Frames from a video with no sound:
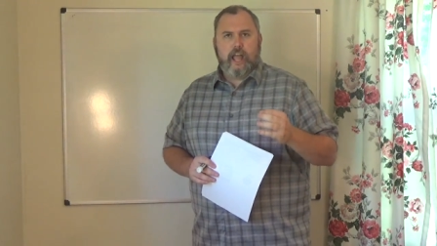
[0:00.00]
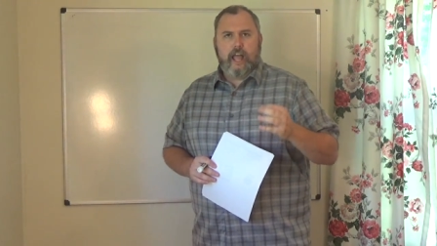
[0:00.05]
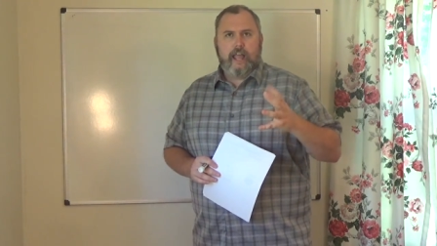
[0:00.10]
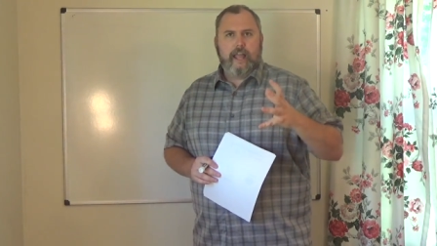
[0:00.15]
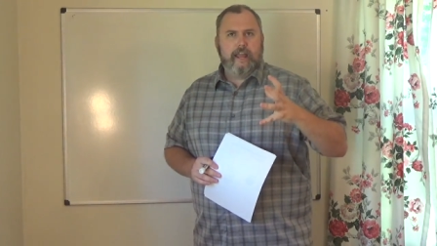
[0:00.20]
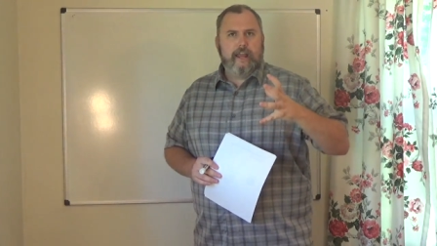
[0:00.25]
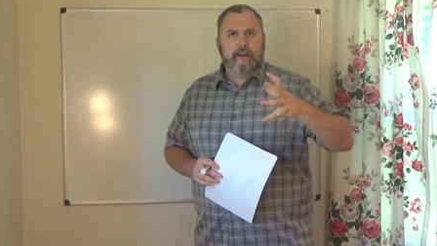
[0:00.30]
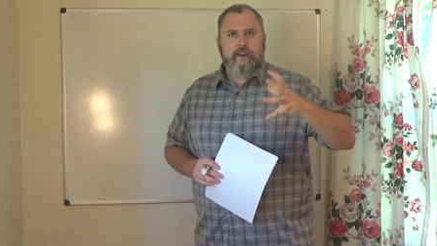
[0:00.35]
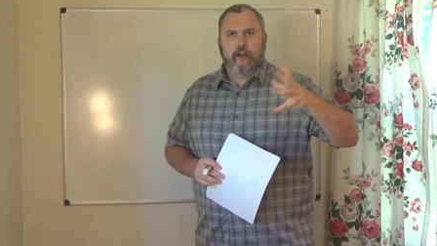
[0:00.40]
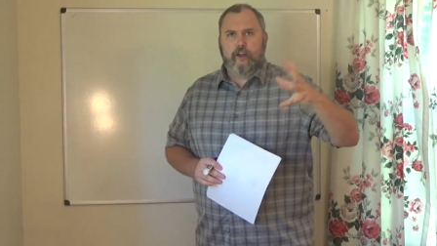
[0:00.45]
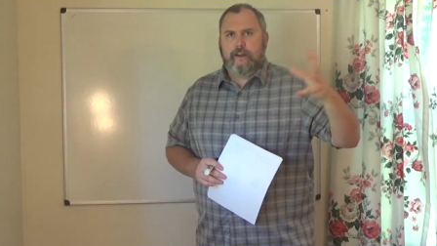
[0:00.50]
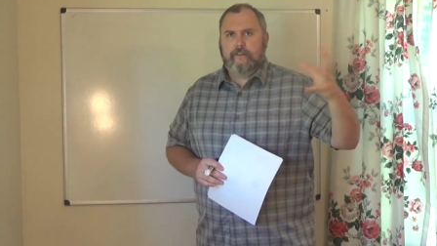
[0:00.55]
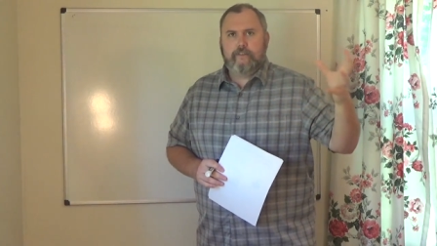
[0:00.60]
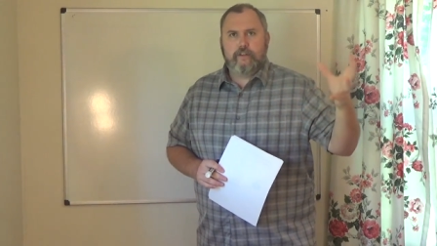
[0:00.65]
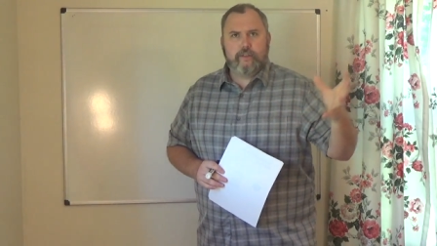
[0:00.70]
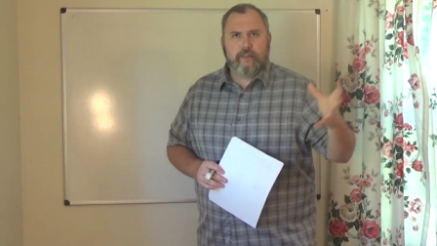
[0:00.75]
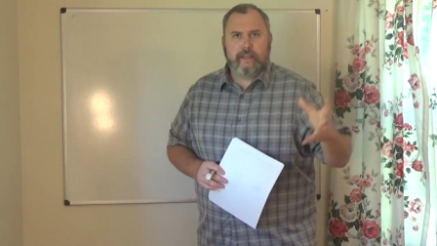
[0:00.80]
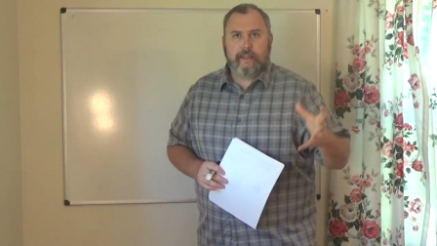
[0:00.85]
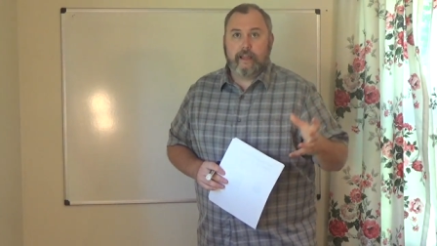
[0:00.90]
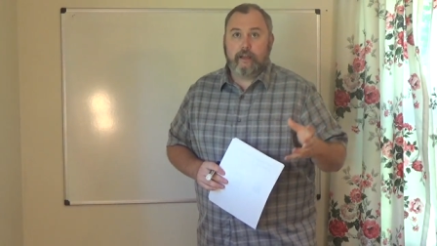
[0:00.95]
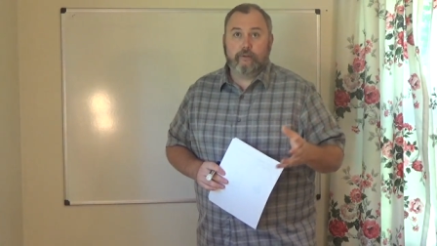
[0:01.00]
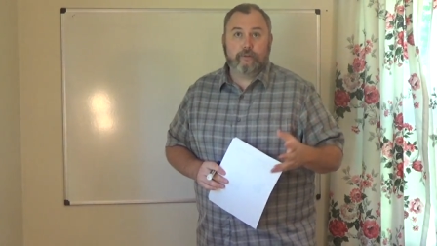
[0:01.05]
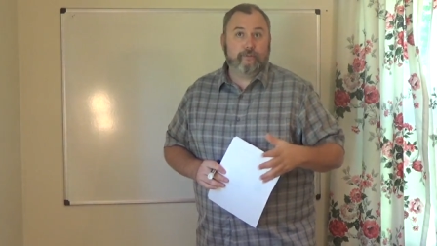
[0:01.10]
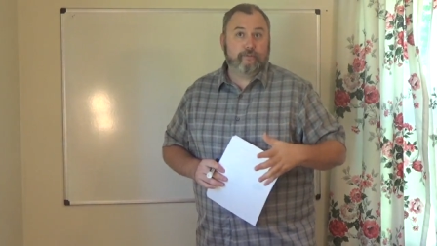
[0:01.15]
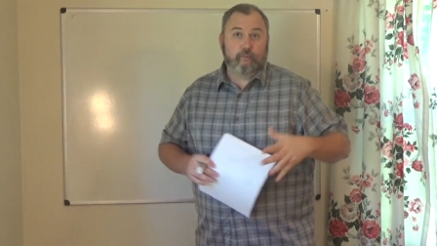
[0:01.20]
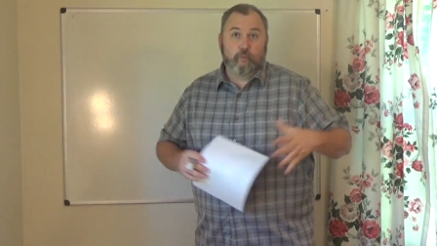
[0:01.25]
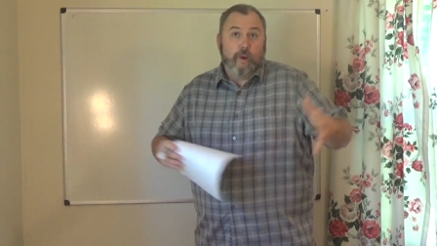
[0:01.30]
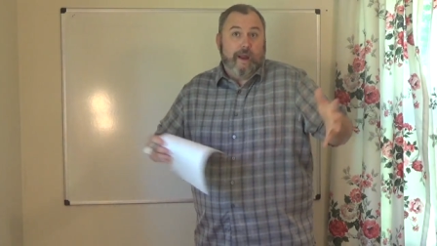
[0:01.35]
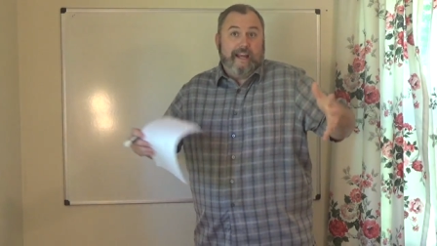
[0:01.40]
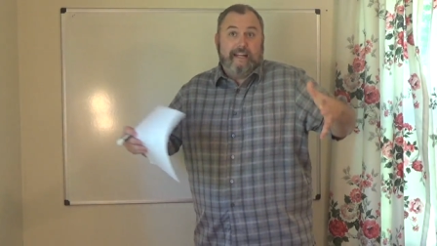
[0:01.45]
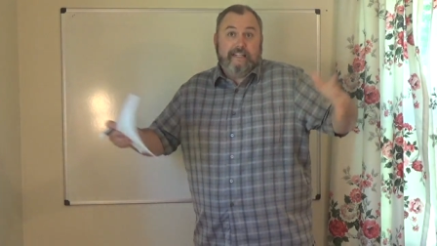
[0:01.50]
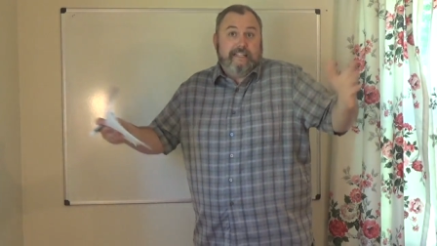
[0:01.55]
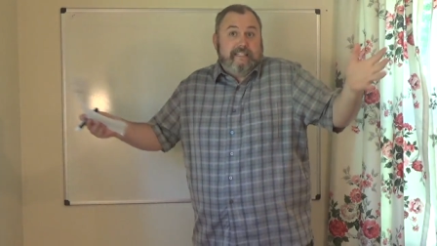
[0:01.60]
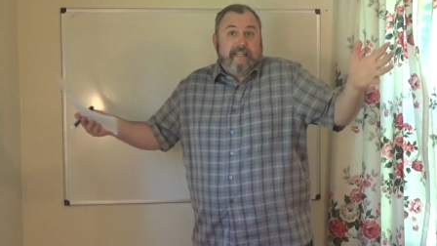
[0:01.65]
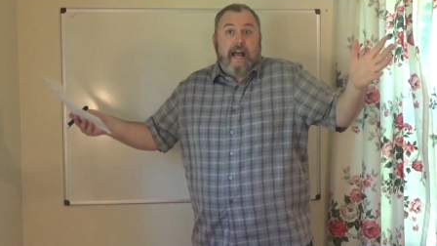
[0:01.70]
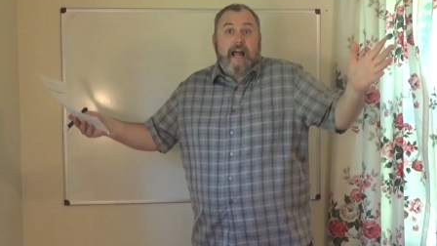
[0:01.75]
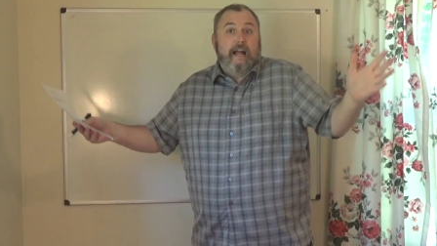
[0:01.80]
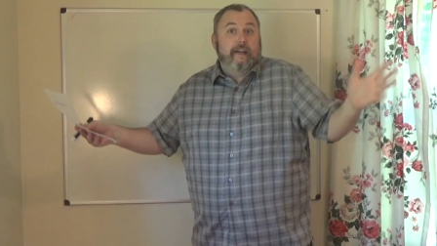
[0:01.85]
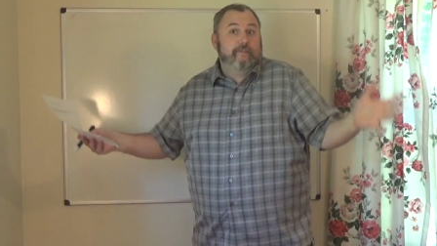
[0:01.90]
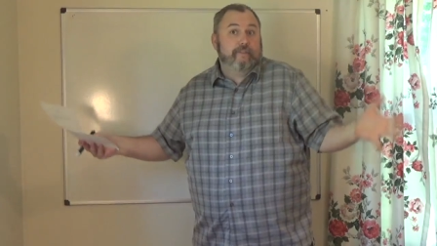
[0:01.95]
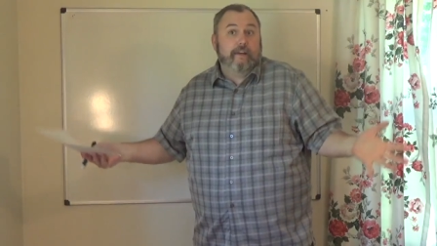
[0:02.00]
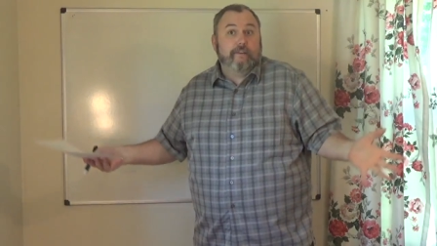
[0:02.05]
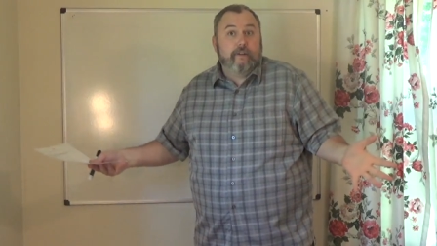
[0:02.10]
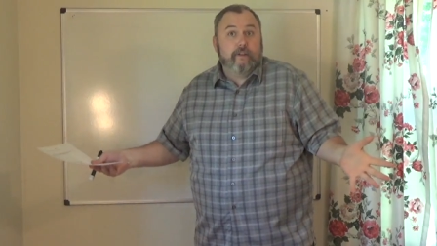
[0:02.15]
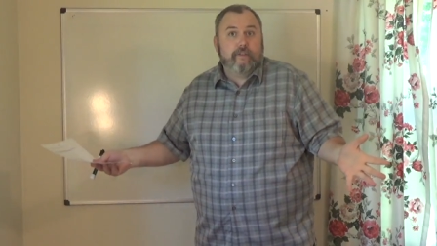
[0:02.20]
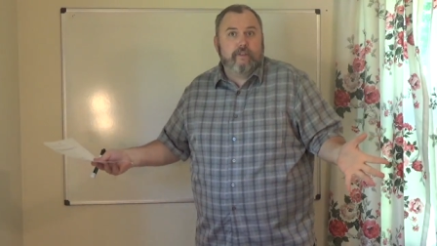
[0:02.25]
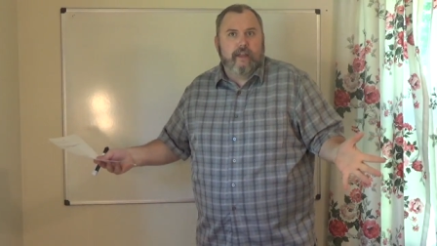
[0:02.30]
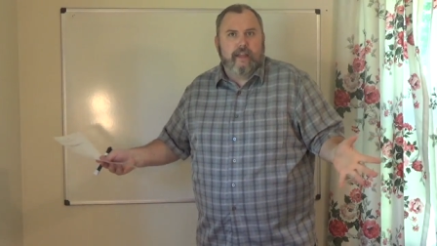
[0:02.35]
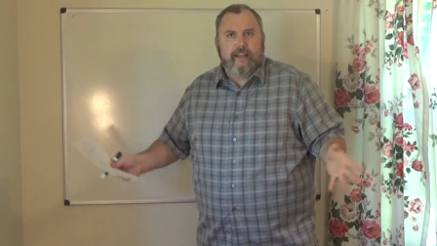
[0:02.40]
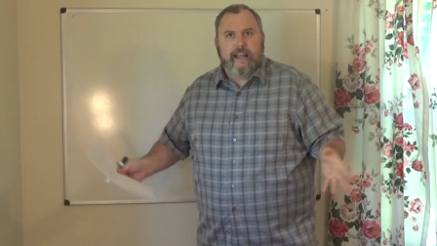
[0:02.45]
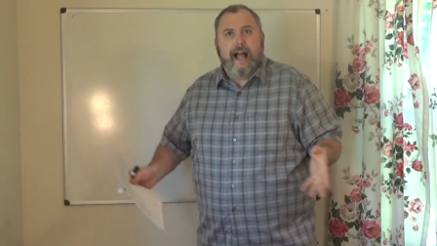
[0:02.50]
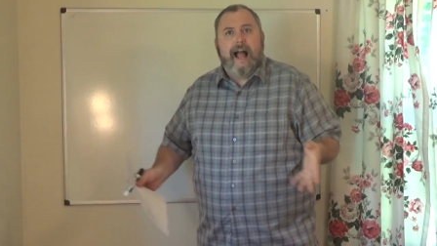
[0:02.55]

and everything else, weight, size, everything,